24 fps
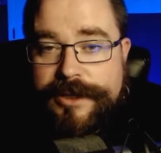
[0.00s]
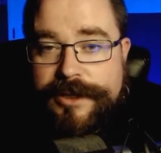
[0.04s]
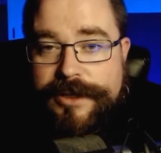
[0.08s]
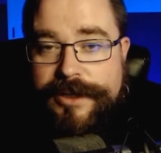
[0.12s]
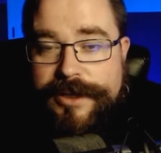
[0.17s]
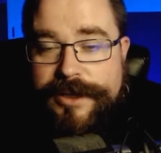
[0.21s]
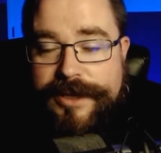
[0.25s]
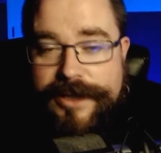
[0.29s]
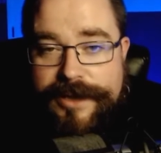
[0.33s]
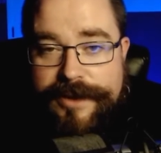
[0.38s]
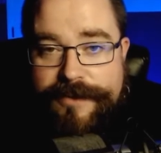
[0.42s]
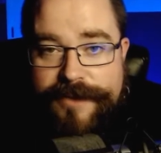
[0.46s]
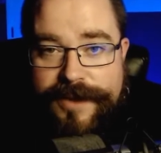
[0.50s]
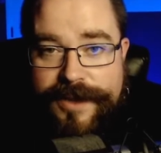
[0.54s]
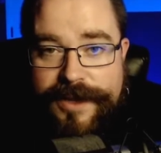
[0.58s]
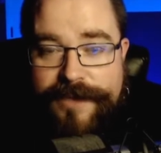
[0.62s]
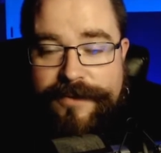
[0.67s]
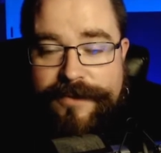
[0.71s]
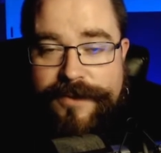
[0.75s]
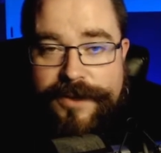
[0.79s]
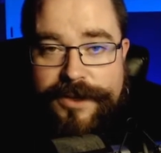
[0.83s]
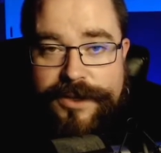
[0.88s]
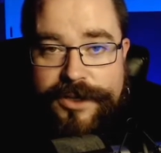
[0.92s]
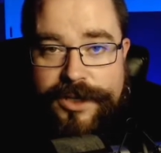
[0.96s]
if
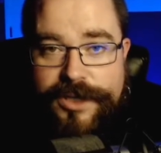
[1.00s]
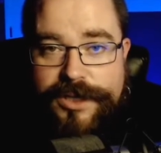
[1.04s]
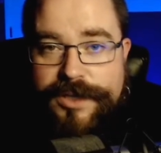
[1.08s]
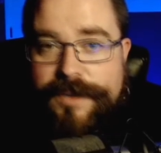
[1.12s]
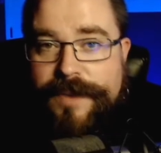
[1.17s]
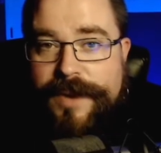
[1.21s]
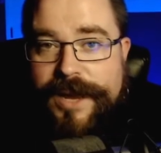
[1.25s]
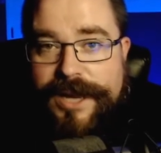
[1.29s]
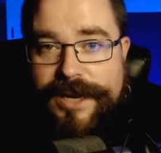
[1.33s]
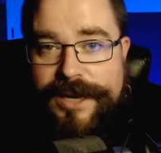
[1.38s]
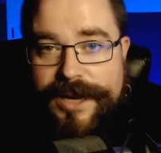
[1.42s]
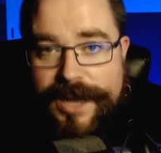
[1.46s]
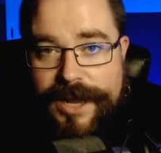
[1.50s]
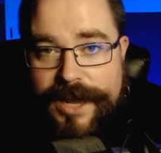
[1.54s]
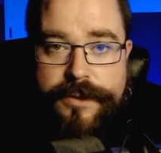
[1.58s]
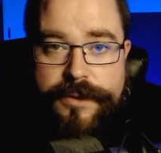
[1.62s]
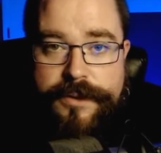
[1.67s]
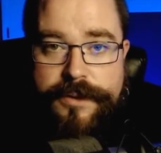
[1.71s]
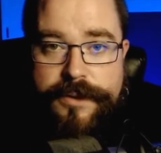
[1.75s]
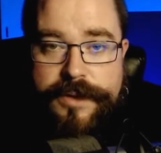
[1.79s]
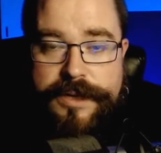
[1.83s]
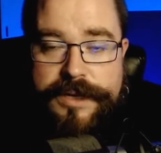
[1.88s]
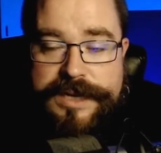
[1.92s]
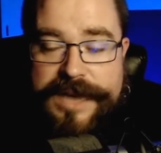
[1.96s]
even just by name.
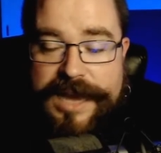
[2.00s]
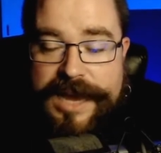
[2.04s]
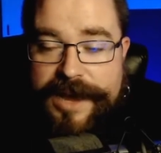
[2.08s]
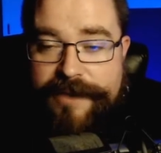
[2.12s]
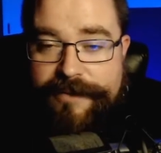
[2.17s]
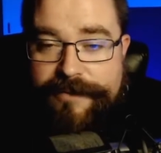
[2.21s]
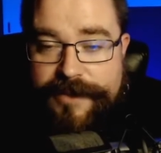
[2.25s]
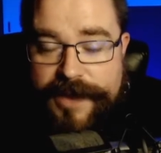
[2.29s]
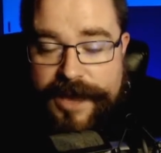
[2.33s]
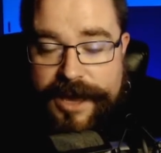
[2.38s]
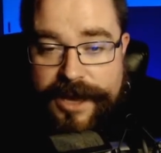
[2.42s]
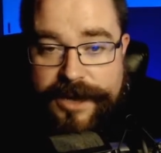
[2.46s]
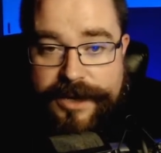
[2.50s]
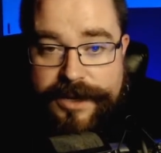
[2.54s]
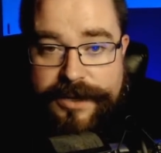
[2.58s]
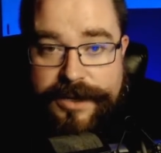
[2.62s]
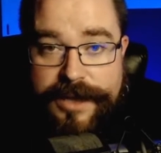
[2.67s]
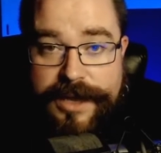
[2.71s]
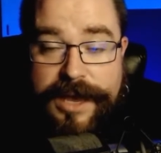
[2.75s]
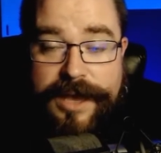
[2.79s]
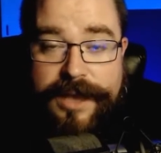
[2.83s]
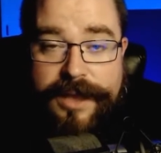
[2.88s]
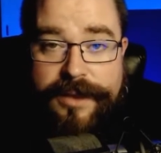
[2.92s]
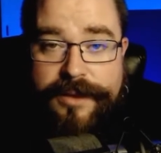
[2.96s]
And to have that,
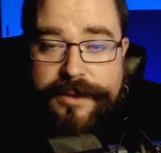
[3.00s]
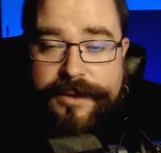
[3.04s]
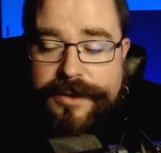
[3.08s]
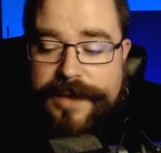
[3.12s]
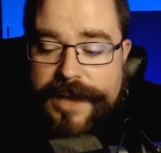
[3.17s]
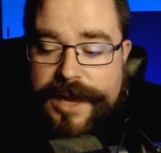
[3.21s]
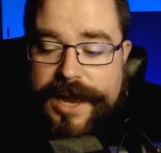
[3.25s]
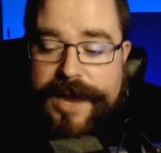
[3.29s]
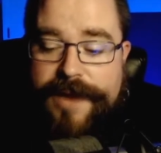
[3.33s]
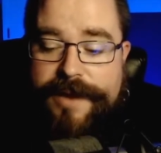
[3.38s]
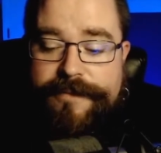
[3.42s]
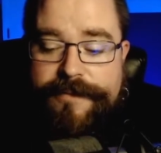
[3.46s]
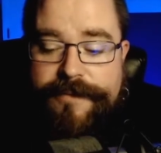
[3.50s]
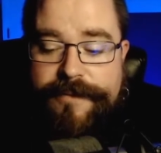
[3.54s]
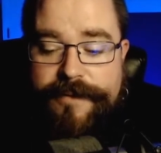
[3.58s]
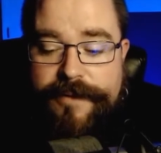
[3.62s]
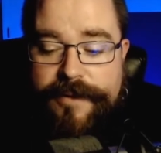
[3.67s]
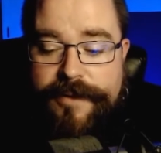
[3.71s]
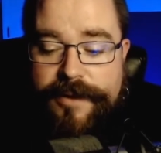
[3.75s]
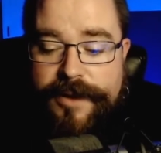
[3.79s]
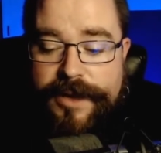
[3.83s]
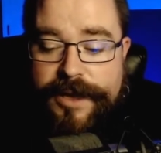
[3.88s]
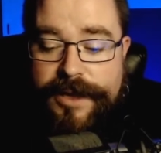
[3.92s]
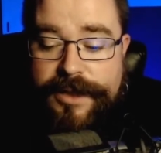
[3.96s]
hell, to have
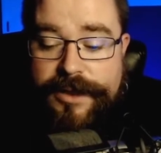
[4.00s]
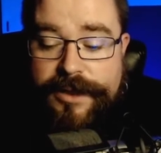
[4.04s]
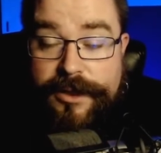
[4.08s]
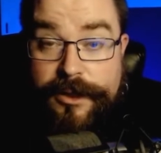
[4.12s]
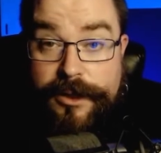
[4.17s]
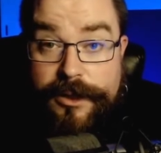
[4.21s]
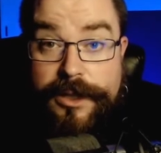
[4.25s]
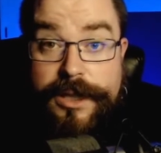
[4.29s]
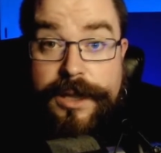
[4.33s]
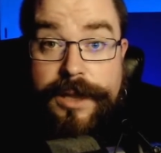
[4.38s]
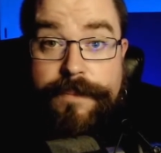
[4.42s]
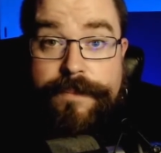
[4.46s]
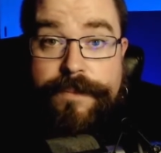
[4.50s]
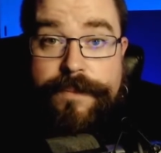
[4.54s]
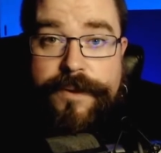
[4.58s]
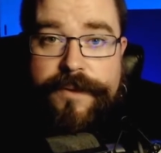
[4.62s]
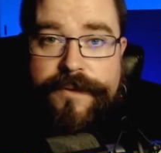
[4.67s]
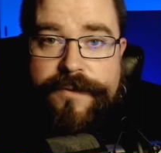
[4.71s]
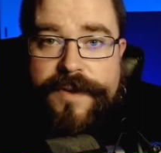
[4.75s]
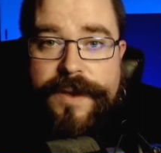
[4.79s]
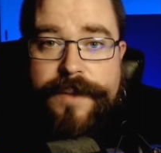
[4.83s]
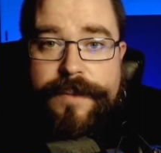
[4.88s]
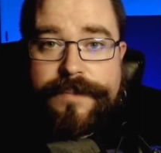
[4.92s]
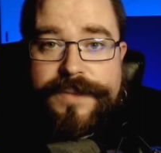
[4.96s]
the clip of
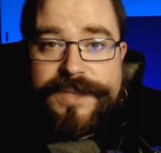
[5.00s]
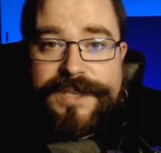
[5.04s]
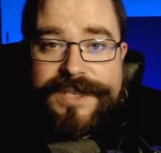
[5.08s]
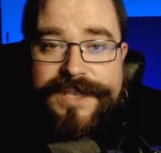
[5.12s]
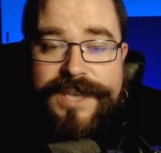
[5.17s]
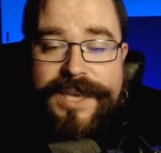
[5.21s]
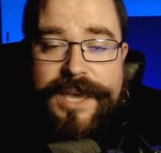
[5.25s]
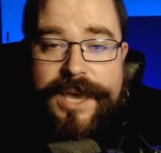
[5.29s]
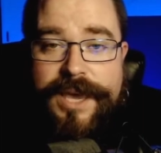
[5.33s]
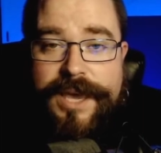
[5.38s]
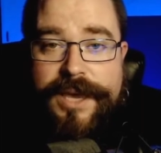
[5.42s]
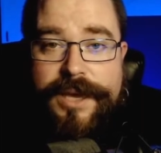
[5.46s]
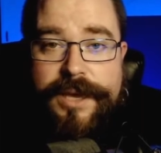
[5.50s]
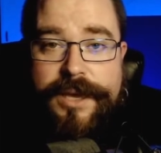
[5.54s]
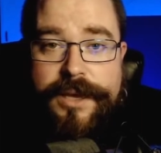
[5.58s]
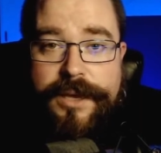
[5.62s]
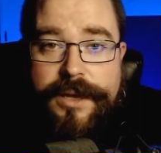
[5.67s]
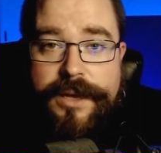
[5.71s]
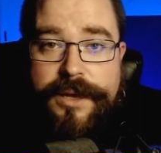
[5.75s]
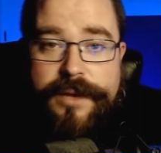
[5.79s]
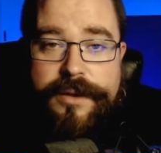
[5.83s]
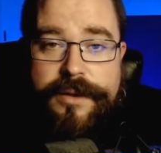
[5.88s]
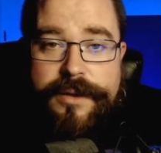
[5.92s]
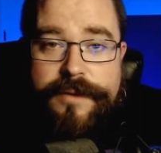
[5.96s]
him singing
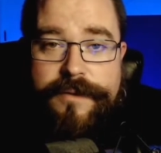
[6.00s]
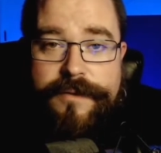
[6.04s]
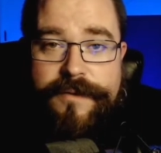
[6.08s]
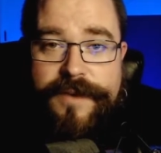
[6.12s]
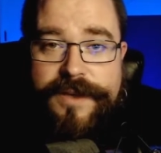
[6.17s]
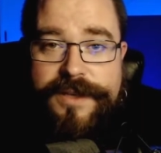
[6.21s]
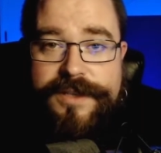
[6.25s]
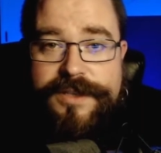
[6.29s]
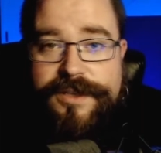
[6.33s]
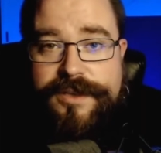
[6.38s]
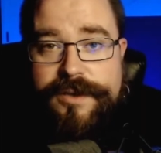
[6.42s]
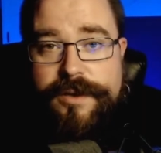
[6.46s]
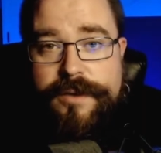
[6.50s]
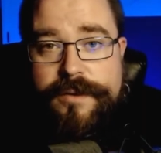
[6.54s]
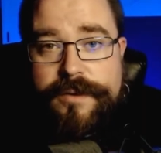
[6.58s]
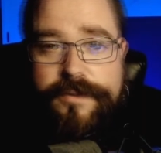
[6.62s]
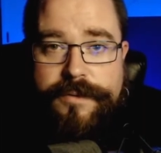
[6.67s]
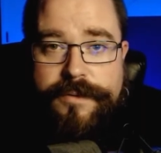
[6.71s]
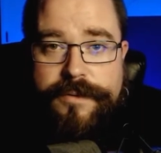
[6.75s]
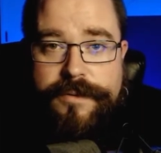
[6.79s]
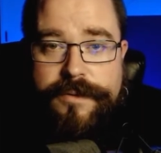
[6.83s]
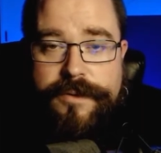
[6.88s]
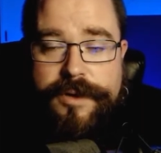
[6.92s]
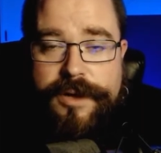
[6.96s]
Fix You
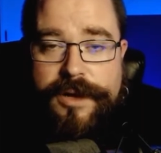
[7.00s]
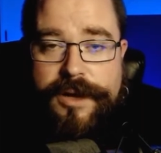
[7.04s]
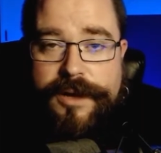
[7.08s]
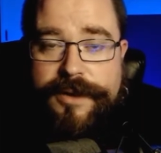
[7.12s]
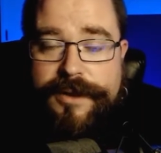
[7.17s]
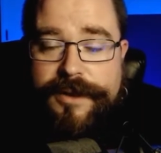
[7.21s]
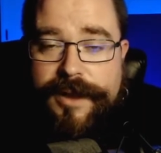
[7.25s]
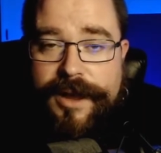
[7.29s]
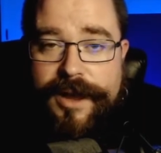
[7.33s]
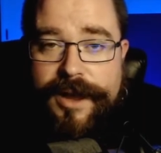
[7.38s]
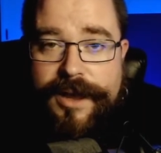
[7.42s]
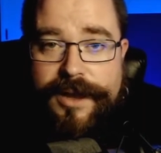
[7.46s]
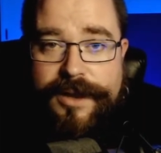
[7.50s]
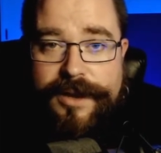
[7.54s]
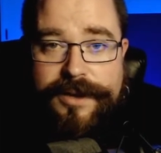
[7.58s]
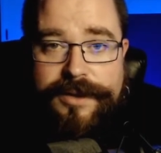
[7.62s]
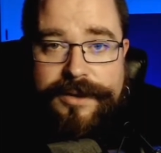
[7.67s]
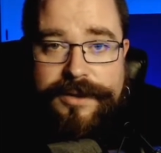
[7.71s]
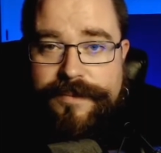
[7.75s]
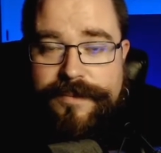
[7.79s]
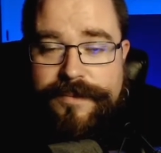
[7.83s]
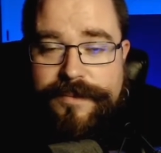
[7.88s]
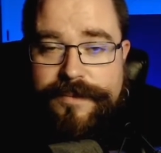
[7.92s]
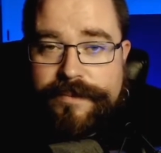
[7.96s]
online
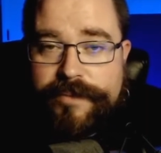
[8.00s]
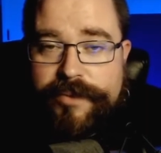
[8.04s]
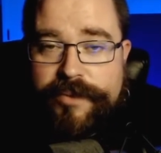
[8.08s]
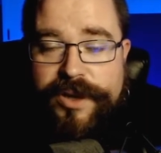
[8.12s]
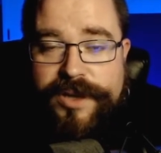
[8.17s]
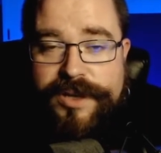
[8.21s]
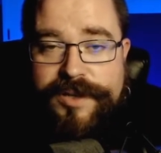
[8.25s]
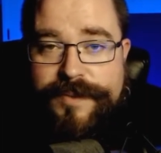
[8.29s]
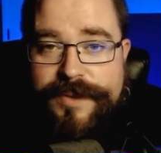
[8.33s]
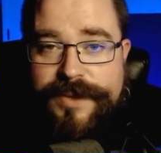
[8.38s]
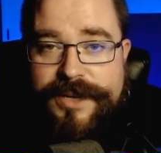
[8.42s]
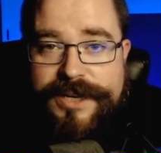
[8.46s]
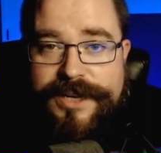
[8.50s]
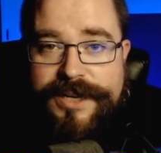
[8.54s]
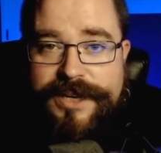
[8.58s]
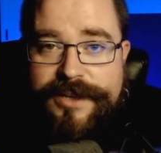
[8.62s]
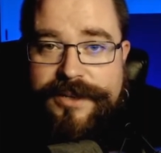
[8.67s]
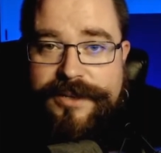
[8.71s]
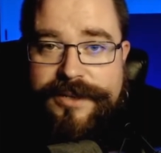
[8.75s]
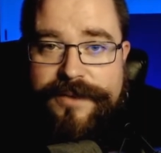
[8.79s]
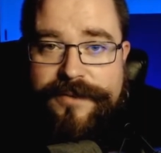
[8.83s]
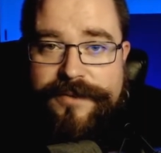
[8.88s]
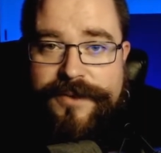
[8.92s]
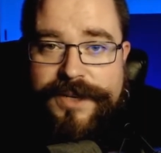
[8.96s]
brings me to
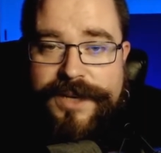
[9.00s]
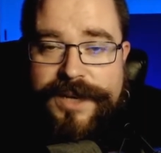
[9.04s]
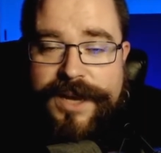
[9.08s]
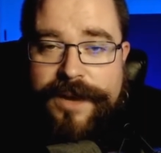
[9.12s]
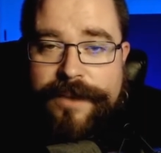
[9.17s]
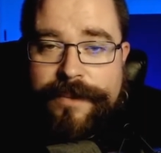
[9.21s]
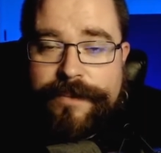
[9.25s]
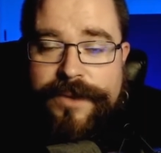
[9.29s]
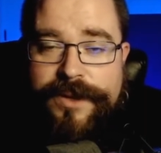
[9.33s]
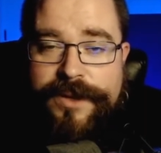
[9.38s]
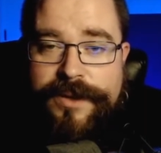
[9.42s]
tears every time, but